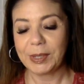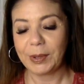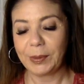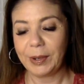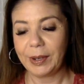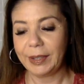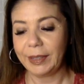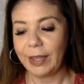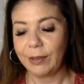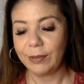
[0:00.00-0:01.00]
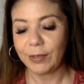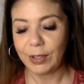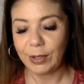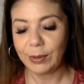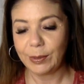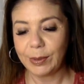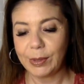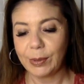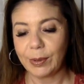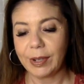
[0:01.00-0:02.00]
going on with love for you,
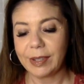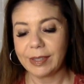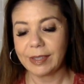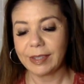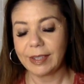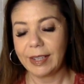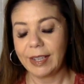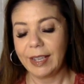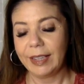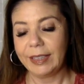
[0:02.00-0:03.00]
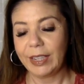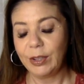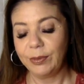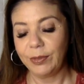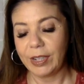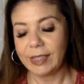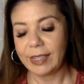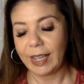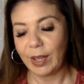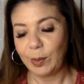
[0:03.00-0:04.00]
Taurus? Let your
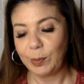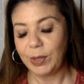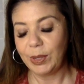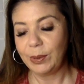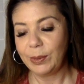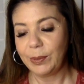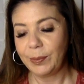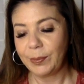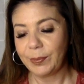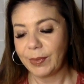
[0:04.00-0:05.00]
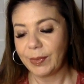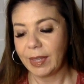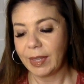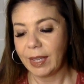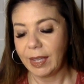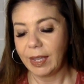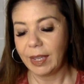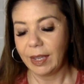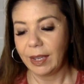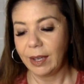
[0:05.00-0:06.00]
friends help you.
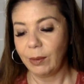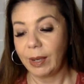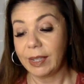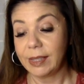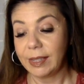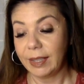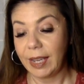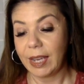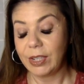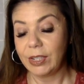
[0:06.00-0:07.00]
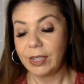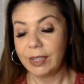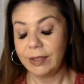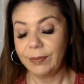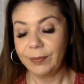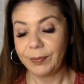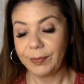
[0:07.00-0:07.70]
Reconciliation.